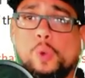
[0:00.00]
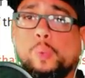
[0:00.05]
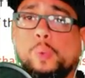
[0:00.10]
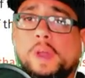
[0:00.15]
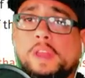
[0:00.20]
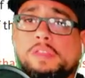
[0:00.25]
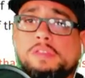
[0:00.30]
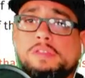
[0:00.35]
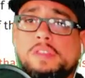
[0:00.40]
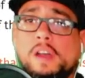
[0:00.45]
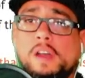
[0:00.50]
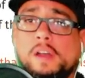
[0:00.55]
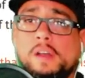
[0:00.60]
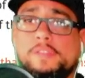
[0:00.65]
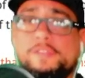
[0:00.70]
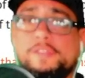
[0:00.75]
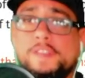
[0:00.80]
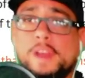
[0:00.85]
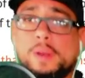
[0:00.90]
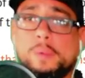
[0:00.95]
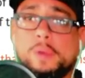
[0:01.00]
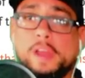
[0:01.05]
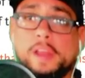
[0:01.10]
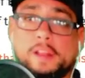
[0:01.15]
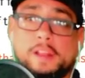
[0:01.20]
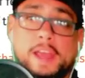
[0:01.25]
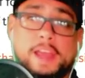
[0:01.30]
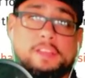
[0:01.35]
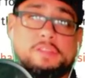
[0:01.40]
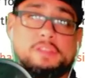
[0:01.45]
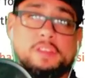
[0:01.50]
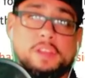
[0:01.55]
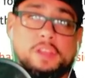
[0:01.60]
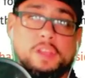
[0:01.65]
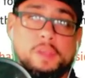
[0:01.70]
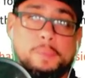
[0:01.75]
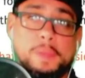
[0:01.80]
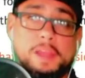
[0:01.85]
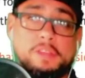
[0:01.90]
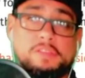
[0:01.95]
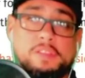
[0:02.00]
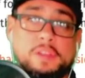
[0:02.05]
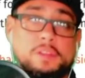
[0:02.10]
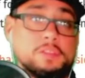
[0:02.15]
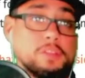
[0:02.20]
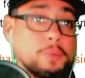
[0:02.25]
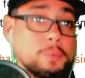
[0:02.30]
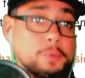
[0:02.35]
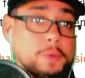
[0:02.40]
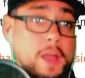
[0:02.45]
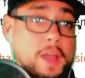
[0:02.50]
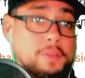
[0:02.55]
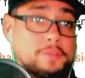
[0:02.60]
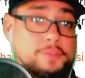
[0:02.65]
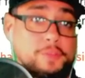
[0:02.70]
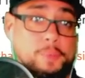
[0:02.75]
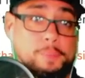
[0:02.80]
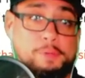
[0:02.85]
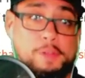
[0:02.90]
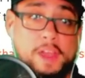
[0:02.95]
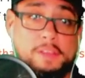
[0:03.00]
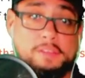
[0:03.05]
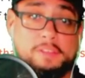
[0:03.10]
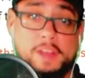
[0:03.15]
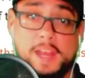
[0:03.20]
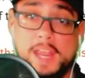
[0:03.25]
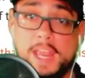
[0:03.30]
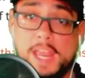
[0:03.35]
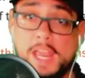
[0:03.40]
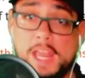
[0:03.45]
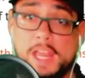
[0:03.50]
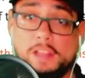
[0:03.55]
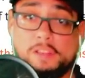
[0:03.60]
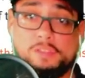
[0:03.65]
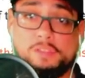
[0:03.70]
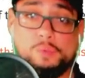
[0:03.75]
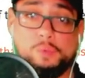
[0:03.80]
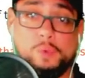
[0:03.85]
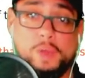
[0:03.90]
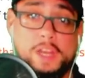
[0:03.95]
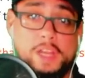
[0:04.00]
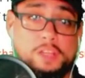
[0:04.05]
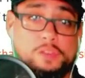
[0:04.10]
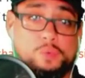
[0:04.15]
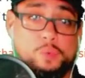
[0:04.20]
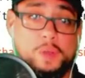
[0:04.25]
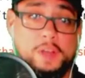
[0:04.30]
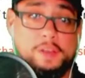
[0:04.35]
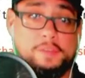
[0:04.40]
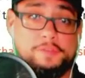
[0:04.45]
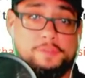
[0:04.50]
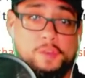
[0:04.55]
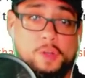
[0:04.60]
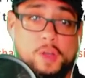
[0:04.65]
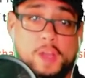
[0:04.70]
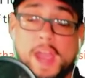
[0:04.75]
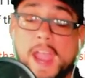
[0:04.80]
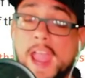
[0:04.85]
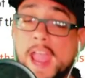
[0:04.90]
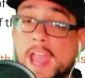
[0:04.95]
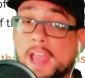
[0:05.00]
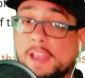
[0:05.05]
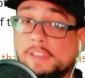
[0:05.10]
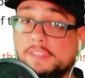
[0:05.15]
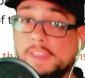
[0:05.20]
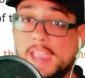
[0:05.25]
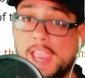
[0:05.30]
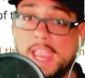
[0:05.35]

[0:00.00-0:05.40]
with the Federal Election Commission to run for president in 2024 as